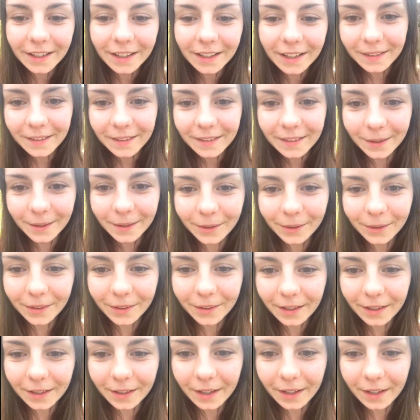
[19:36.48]
So
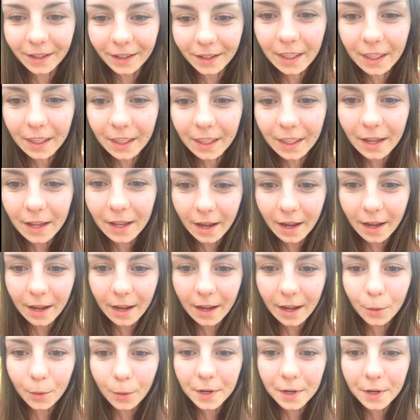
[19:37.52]
I
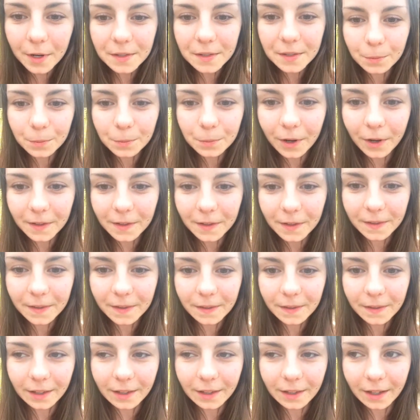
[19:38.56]
always was
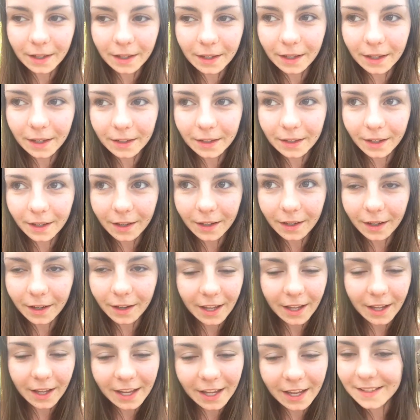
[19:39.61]
like I
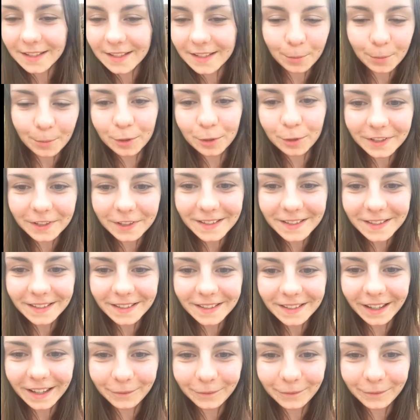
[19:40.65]
hate supplements
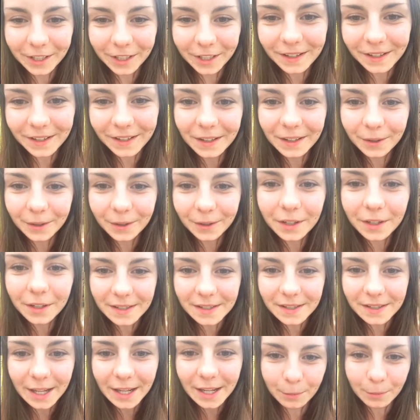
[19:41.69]
because I thought
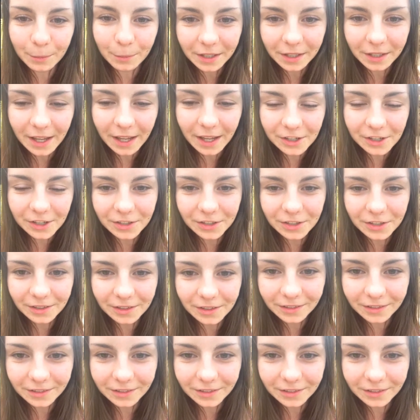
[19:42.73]
it's like medication.